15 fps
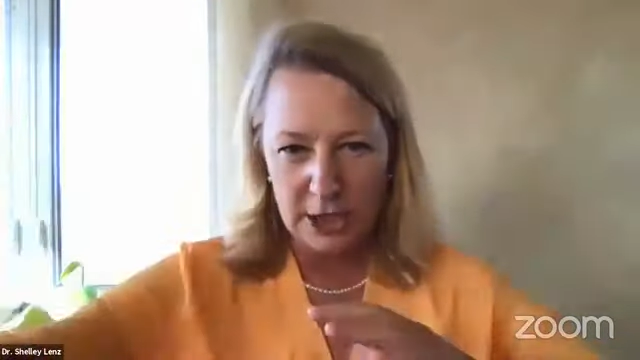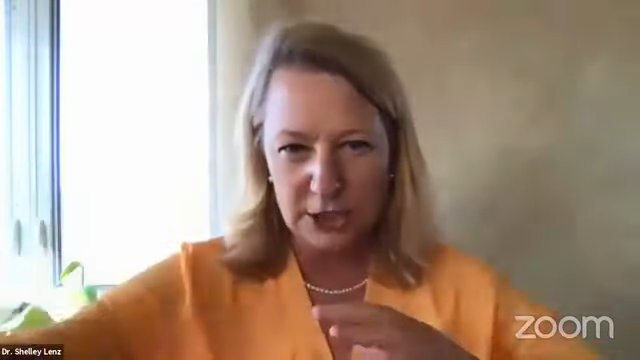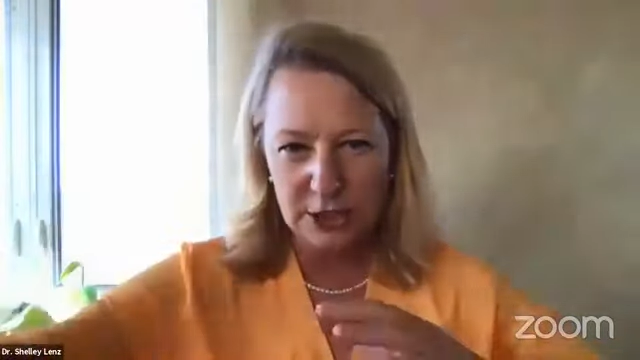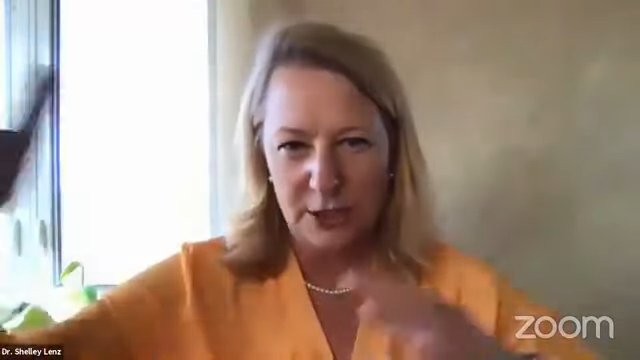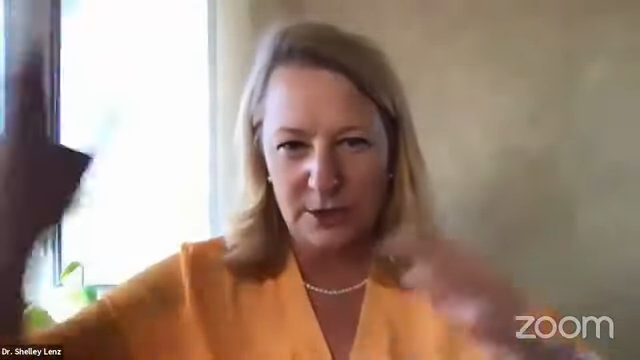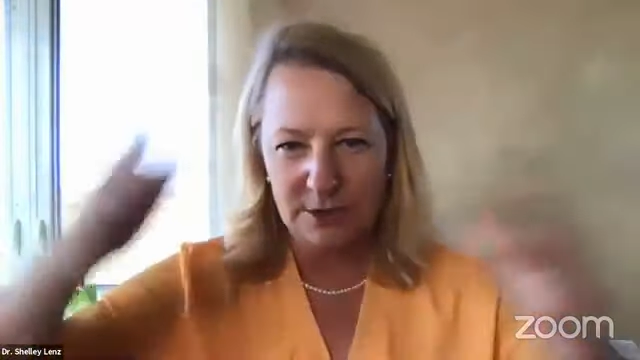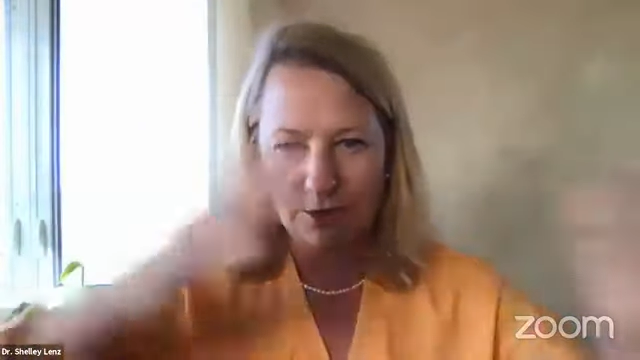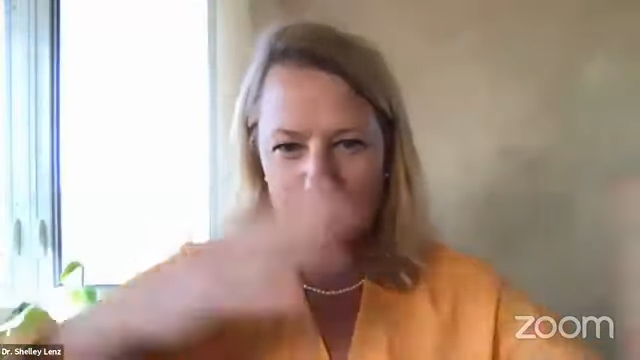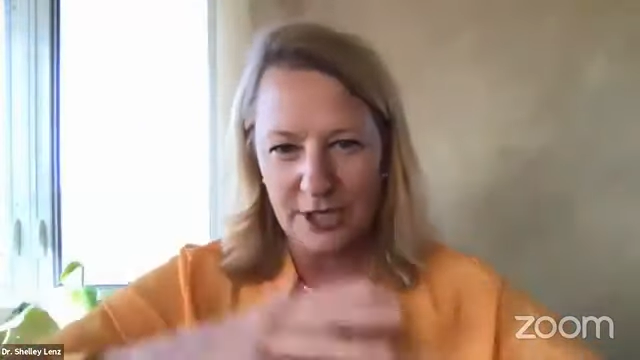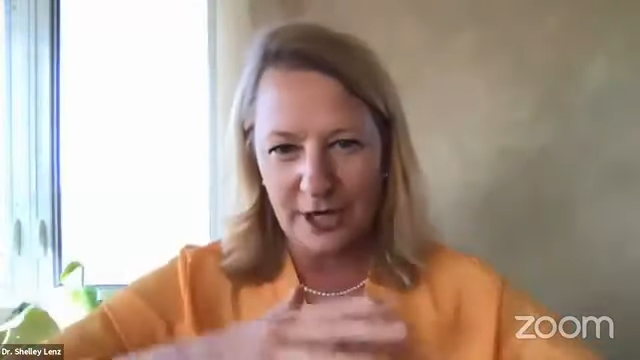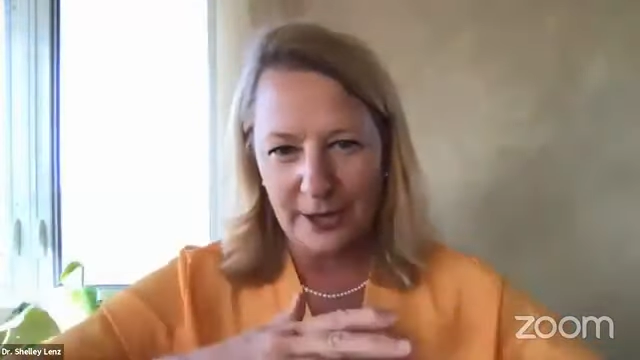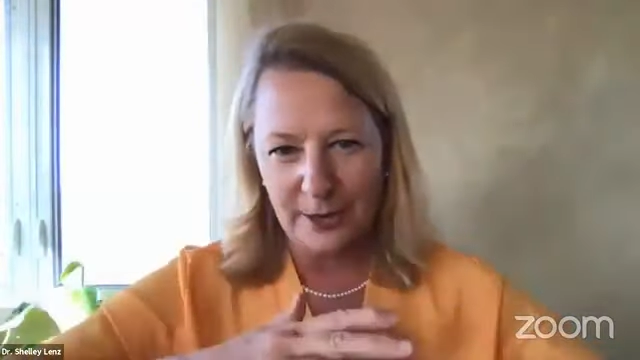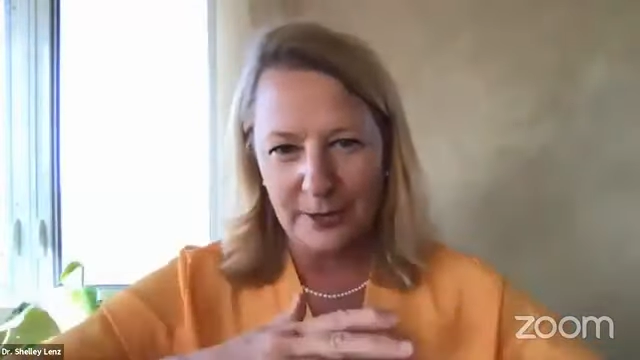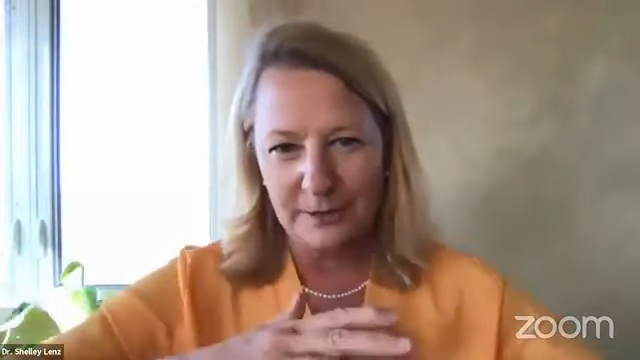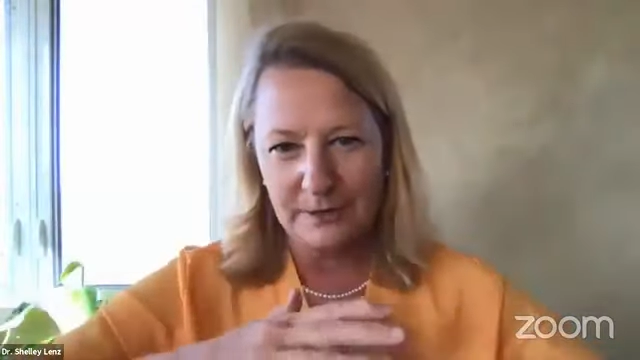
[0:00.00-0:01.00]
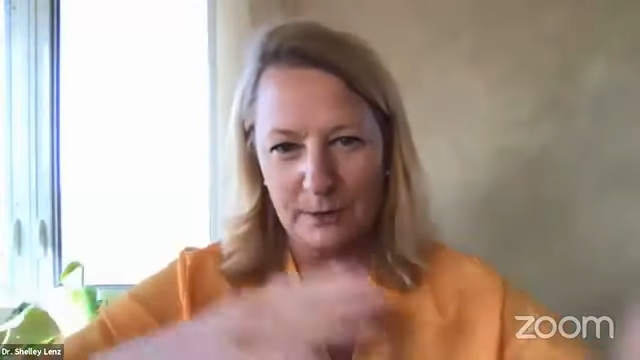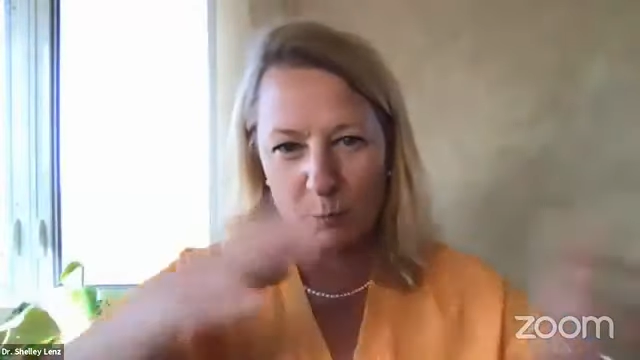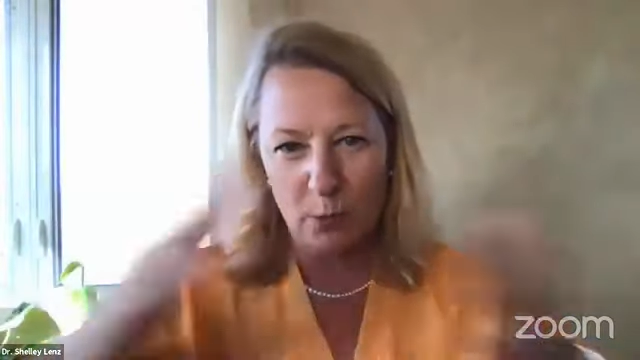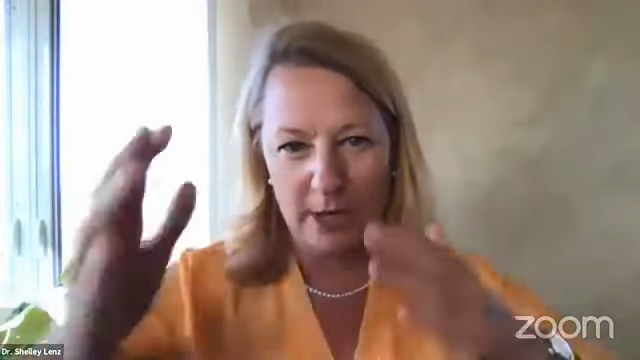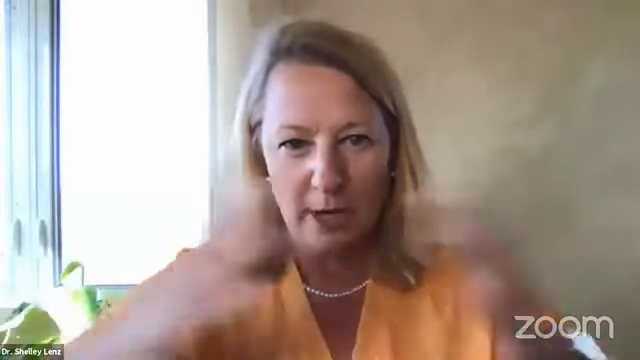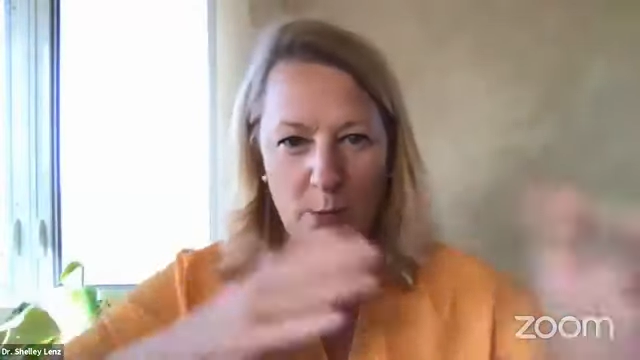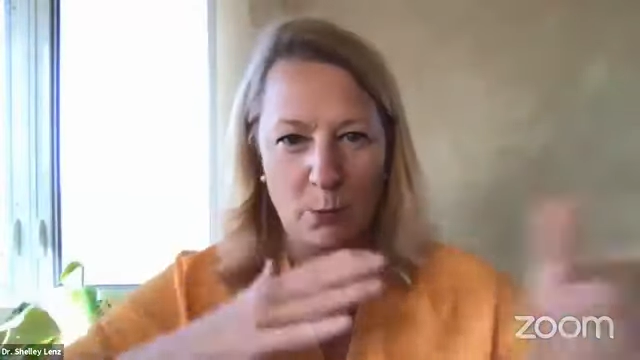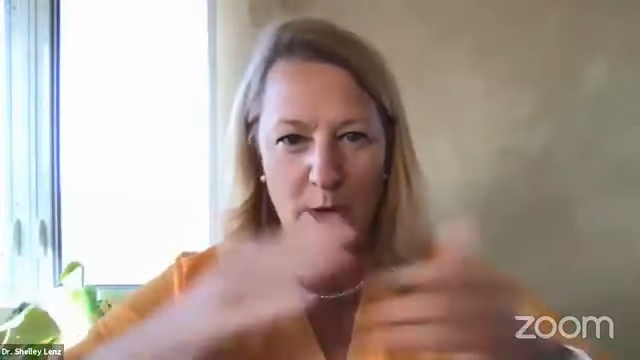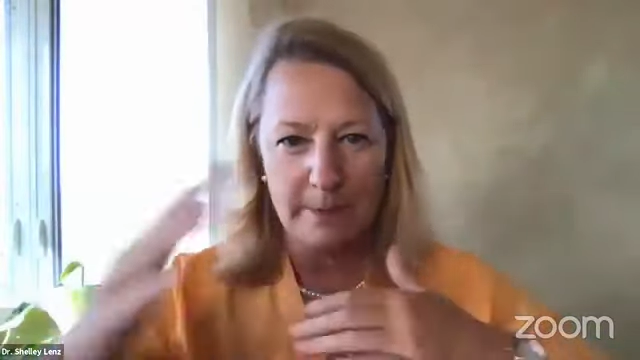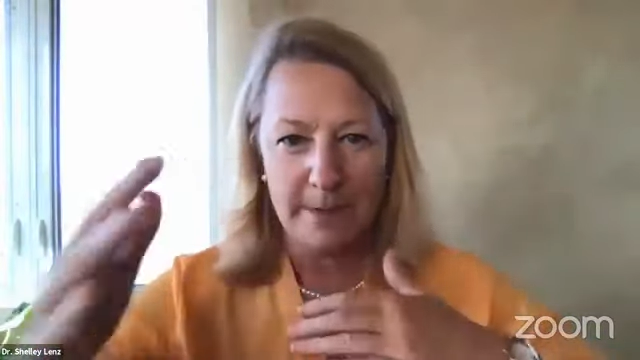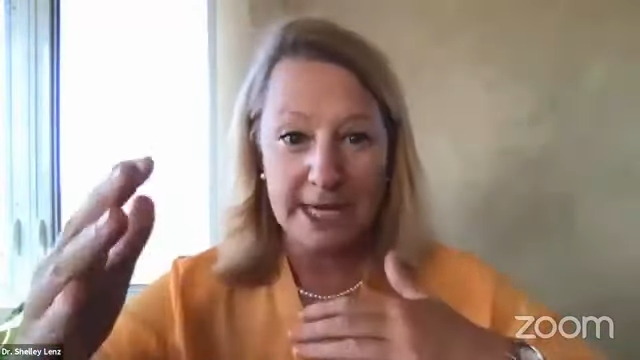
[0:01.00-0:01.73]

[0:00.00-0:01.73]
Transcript: adult child one-on-one